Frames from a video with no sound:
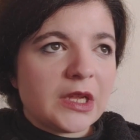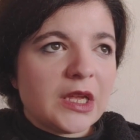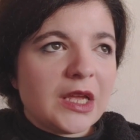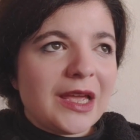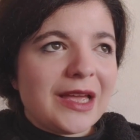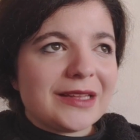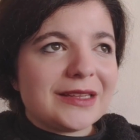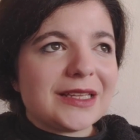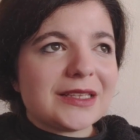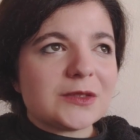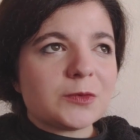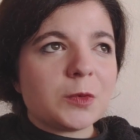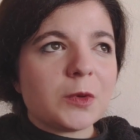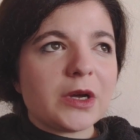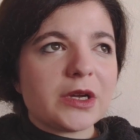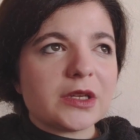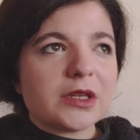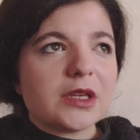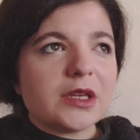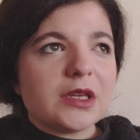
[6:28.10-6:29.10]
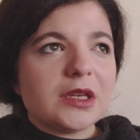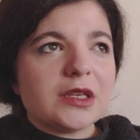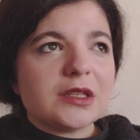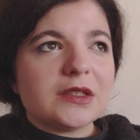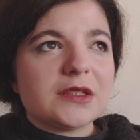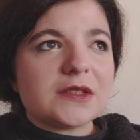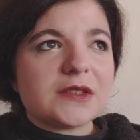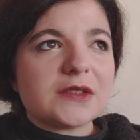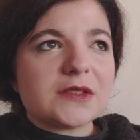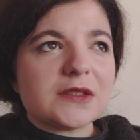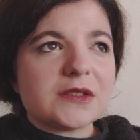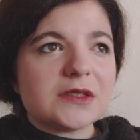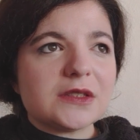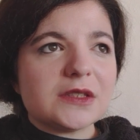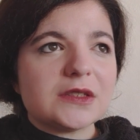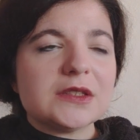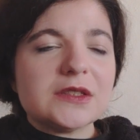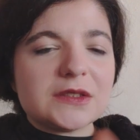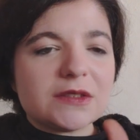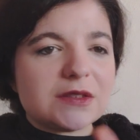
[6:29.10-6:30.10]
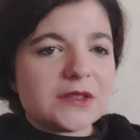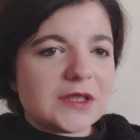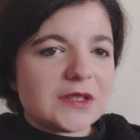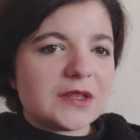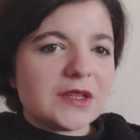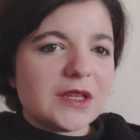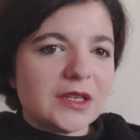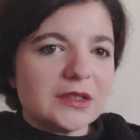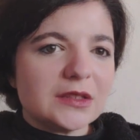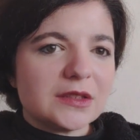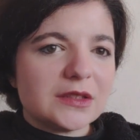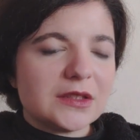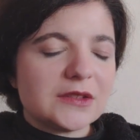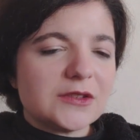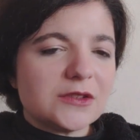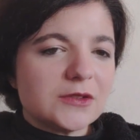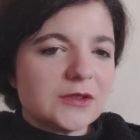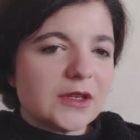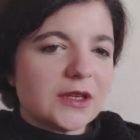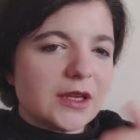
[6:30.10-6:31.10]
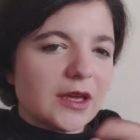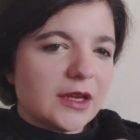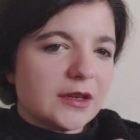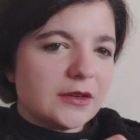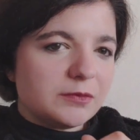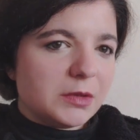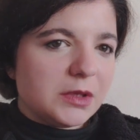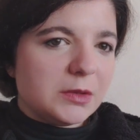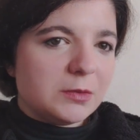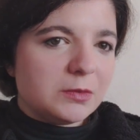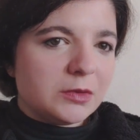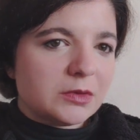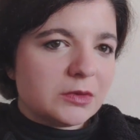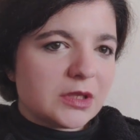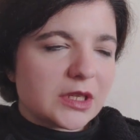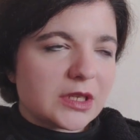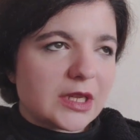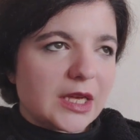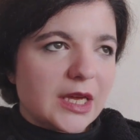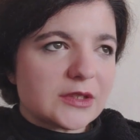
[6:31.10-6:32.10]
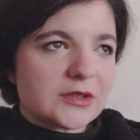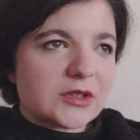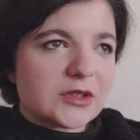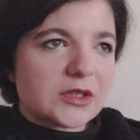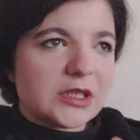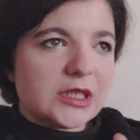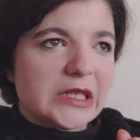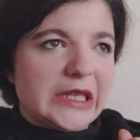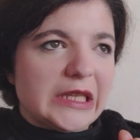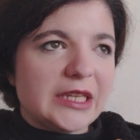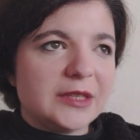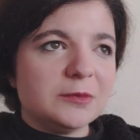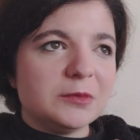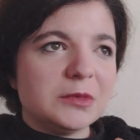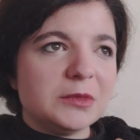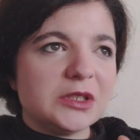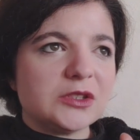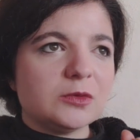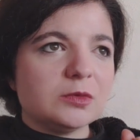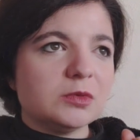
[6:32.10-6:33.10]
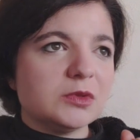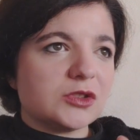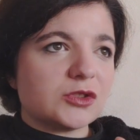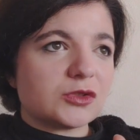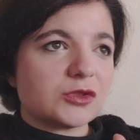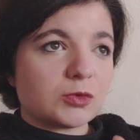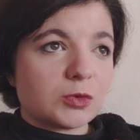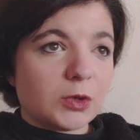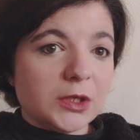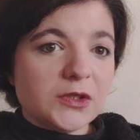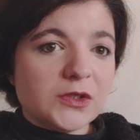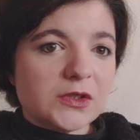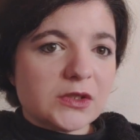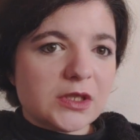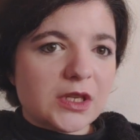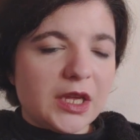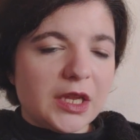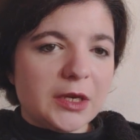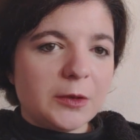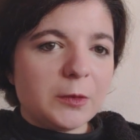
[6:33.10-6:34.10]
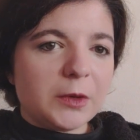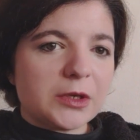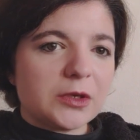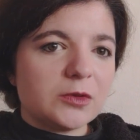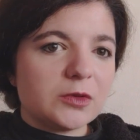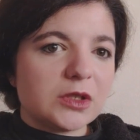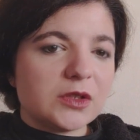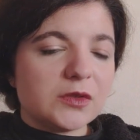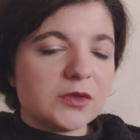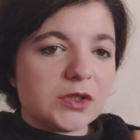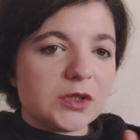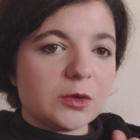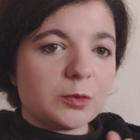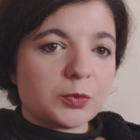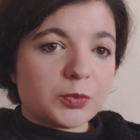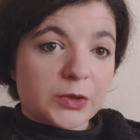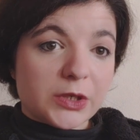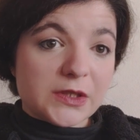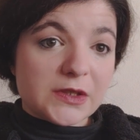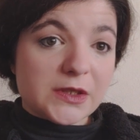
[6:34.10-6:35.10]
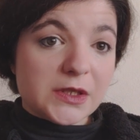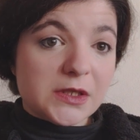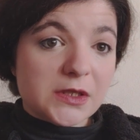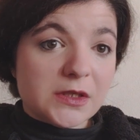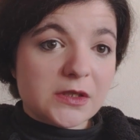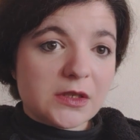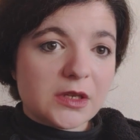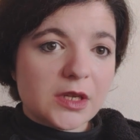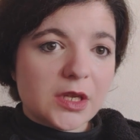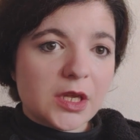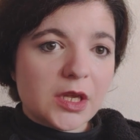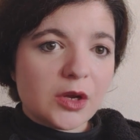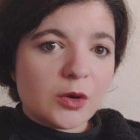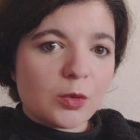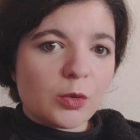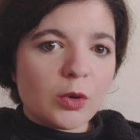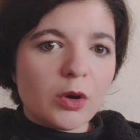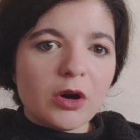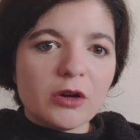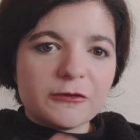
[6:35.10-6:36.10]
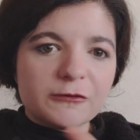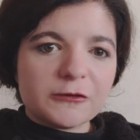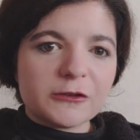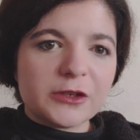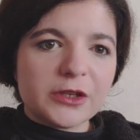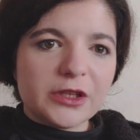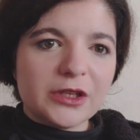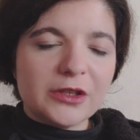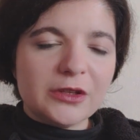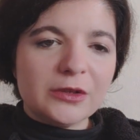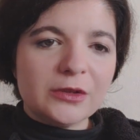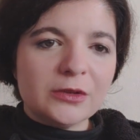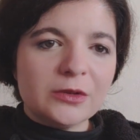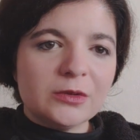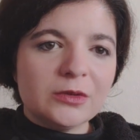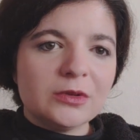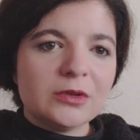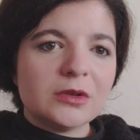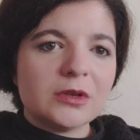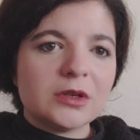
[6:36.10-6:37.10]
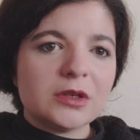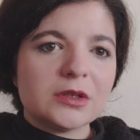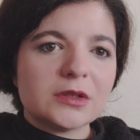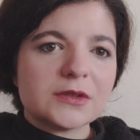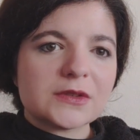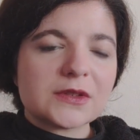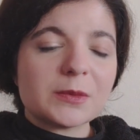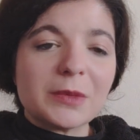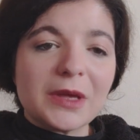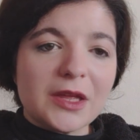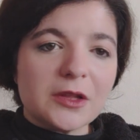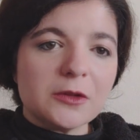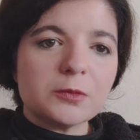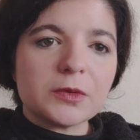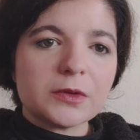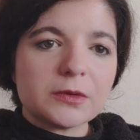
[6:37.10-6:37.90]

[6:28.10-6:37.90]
And that's why this is the thing. This is the kind of people that actually led me to mistrust anyone who gives you a present or offer you some help.